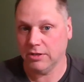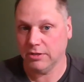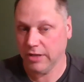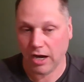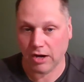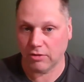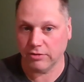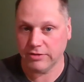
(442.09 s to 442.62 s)

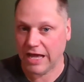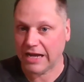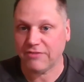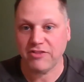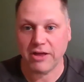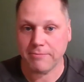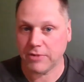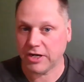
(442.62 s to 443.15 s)
not if
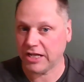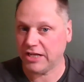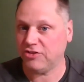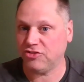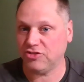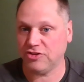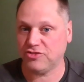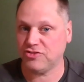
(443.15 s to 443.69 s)
that money
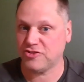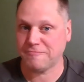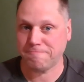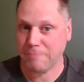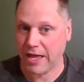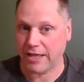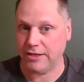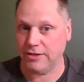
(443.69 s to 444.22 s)
doesn't get
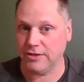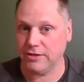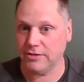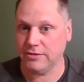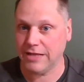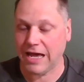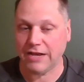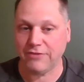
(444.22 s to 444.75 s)
spent.
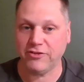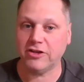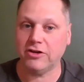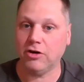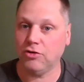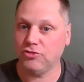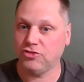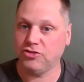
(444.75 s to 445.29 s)
Not if it
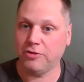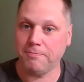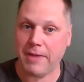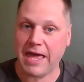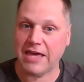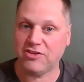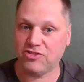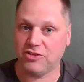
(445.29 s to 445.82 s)
goes to the
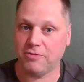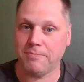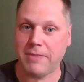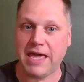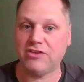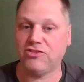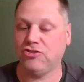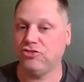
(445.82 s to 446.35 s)
banks and the
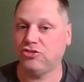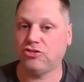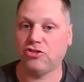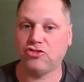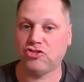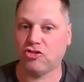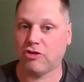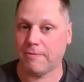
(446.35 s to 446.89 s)
banks use it to
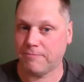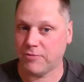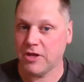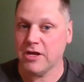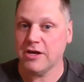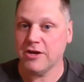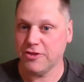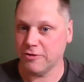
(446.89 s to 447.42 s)
shore up
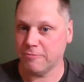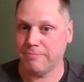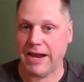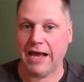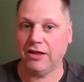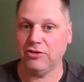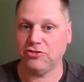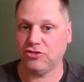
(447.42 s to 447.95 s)
their
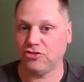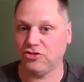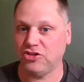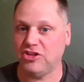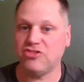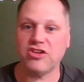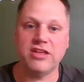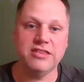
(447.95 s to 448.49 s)
balance
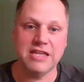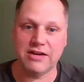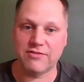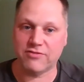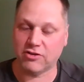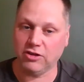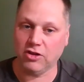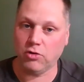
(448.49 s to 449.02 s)
sheets and
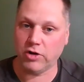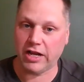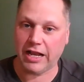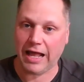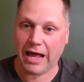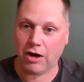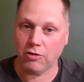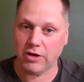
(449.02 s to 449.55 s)
never loan it
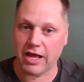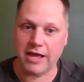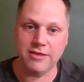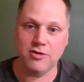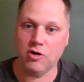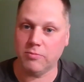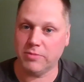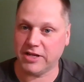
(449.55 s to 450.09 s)
out and
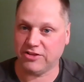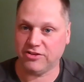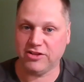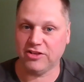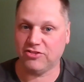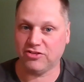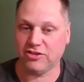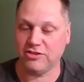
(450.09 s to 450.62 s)
nobody
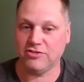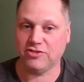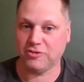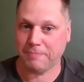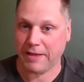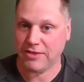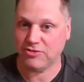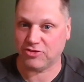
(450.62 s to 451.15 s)
gets it and
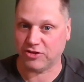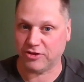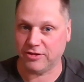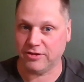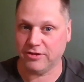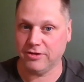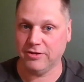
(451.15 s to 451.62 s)
spends it.